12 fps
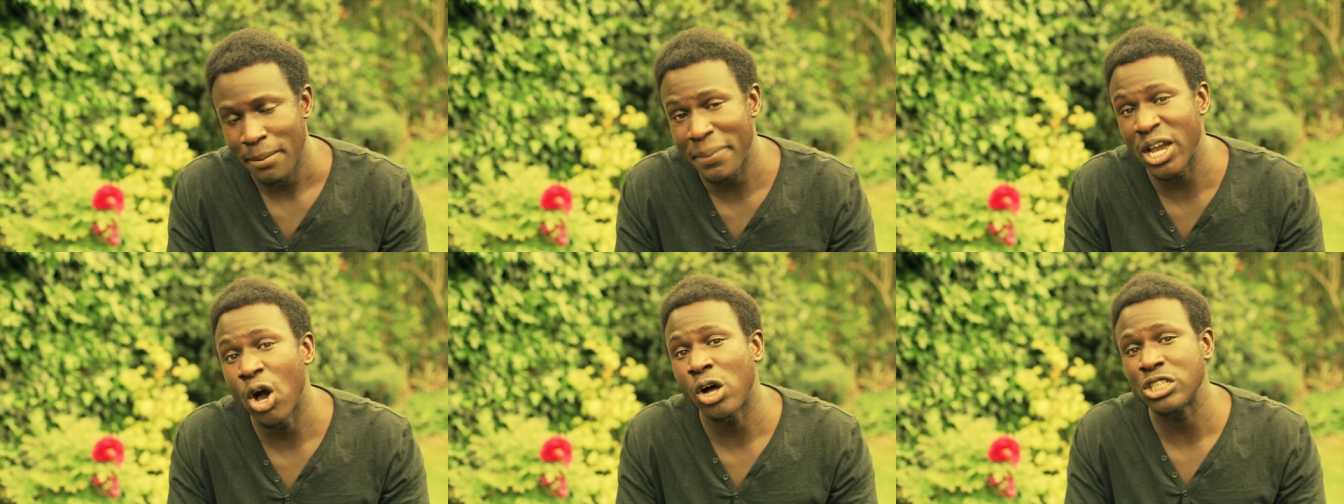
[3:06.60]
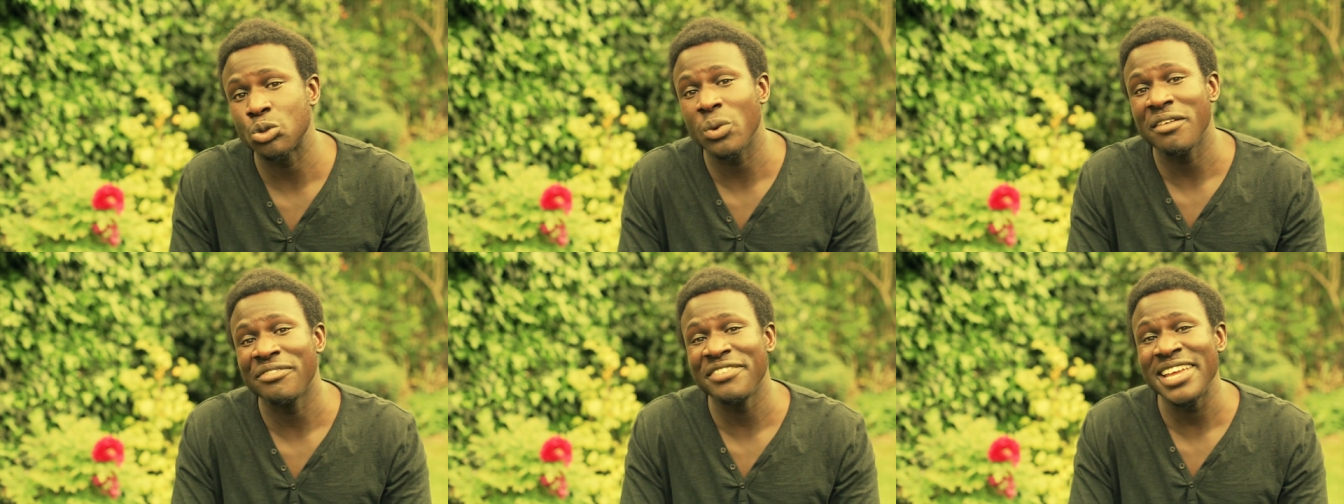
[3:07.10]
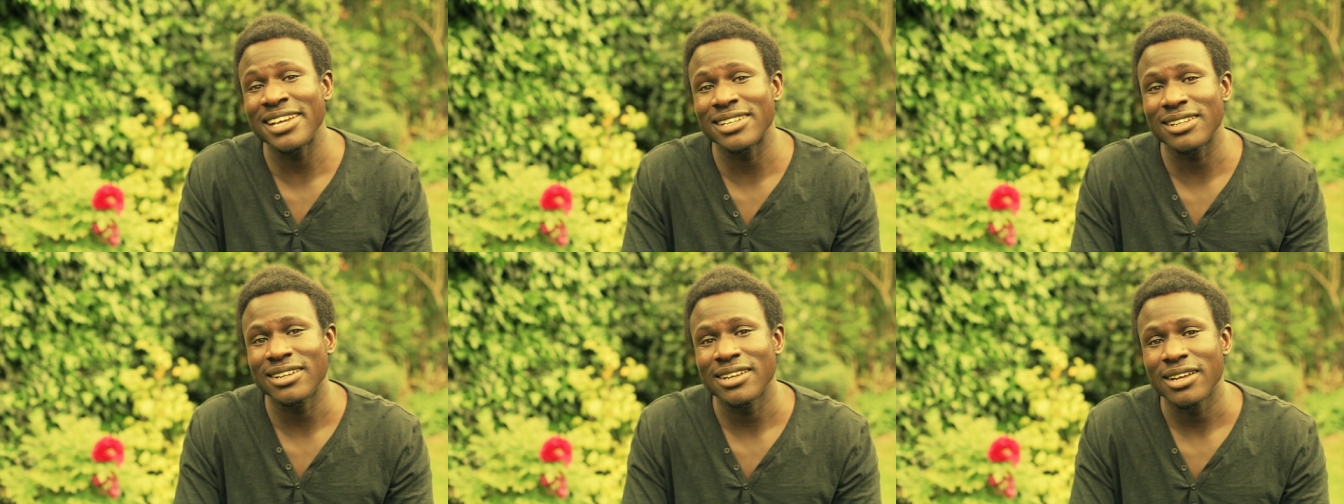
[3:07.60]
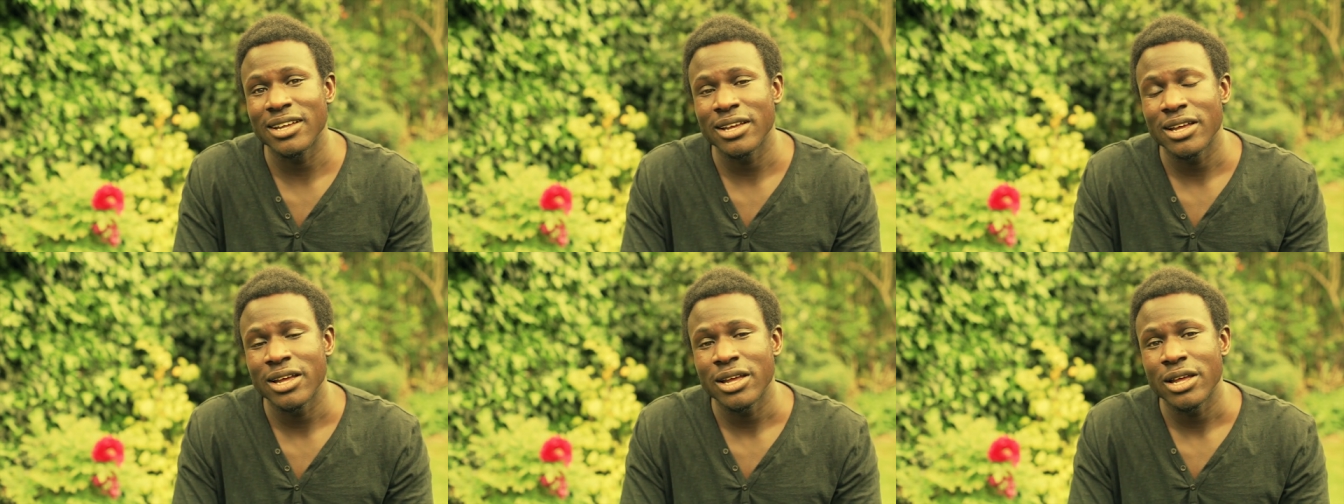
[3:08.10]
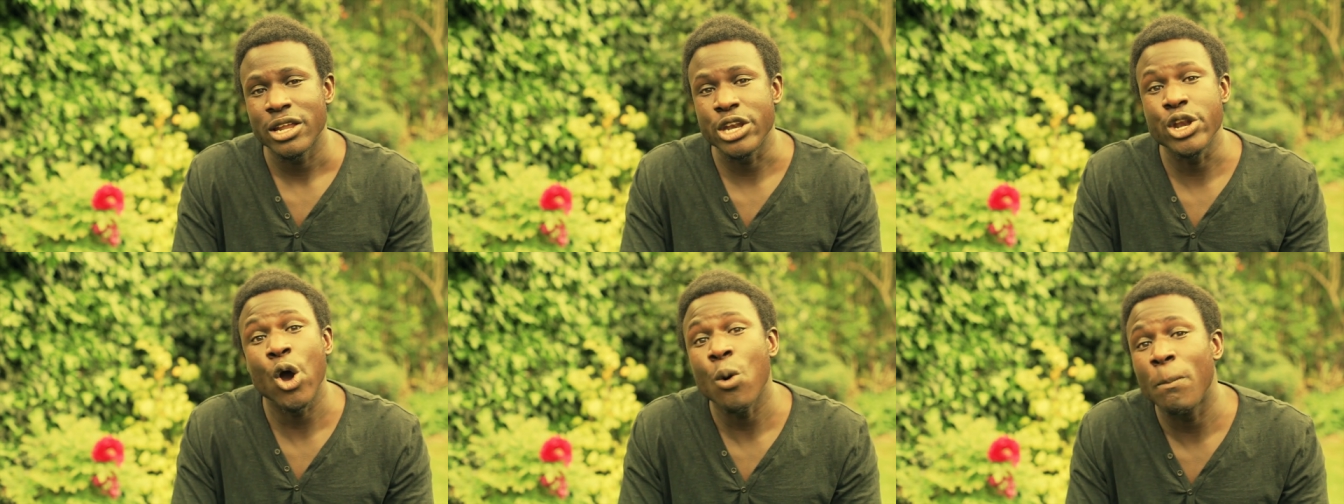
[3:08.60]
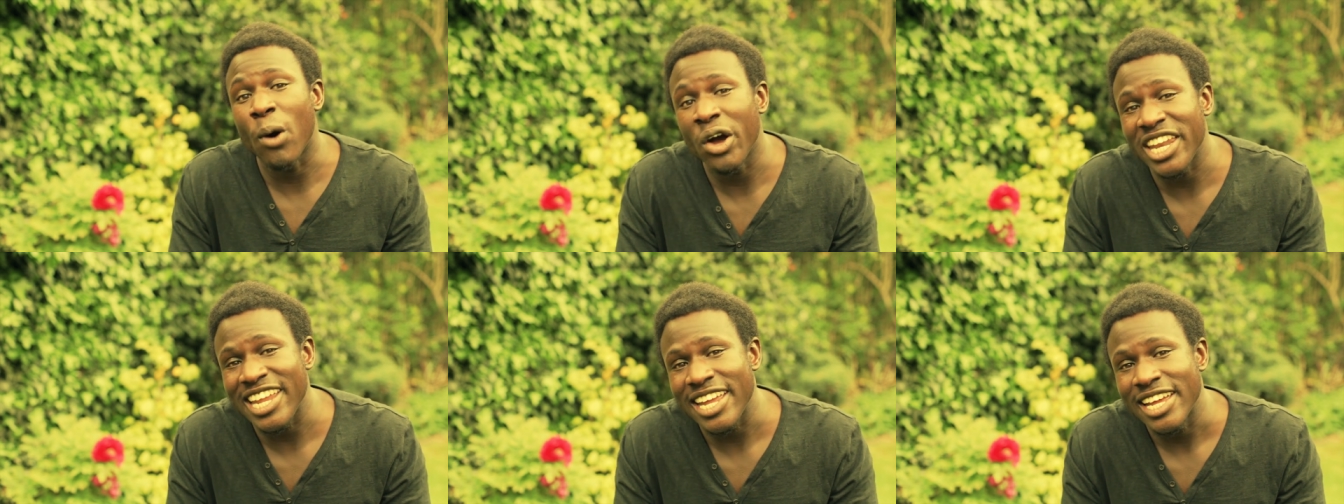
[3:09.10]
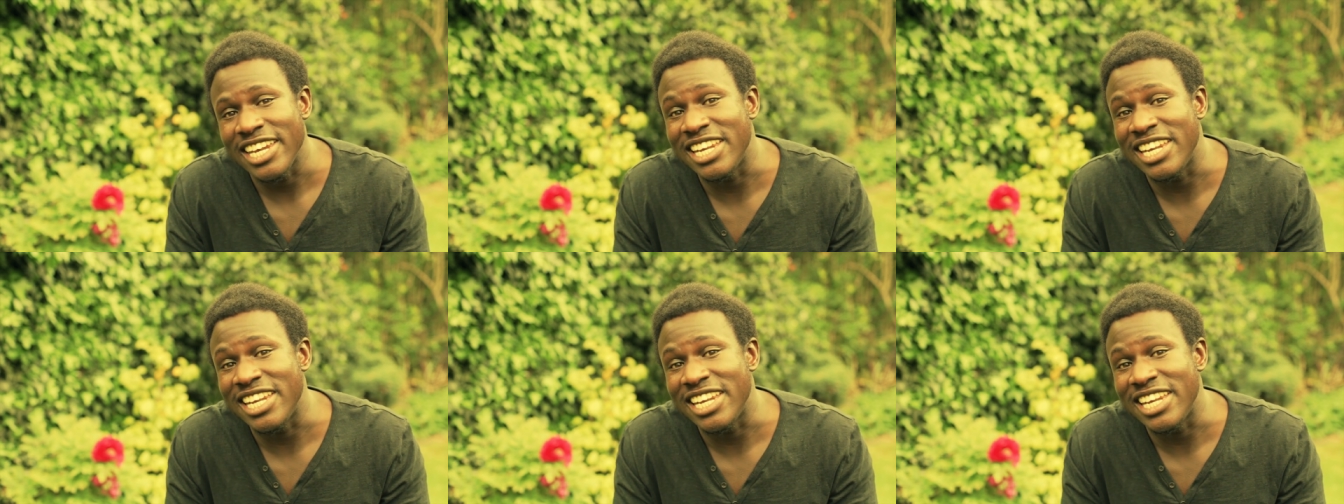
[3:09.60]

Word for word: Because we feel nobody